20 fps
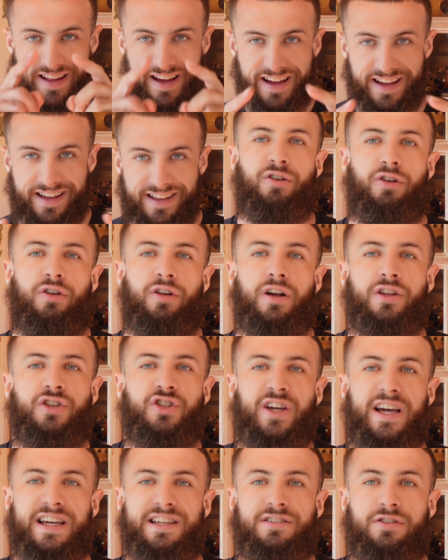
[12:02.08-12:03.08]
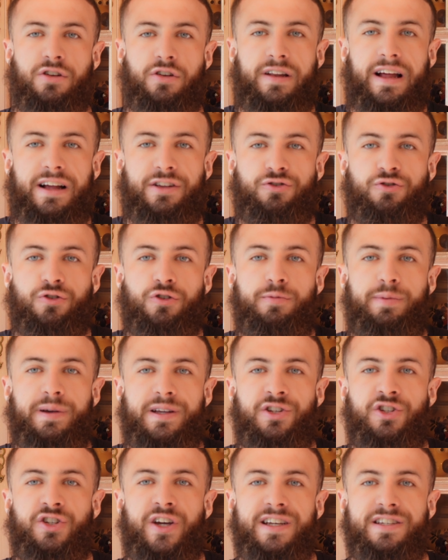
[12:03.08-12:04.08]
that fuller chest look, that
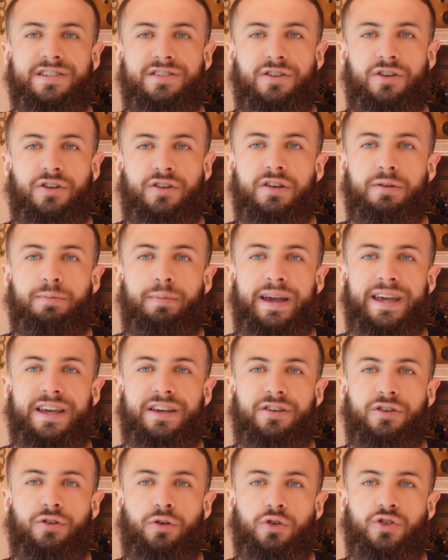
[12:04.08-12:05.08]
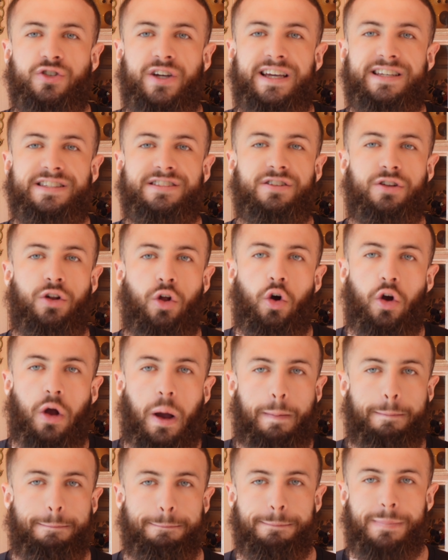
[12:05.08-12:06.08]
drooping chest look, to make your chest
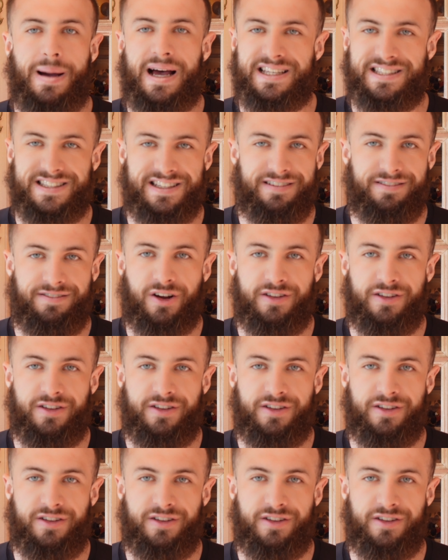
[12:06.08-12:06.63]
look massive.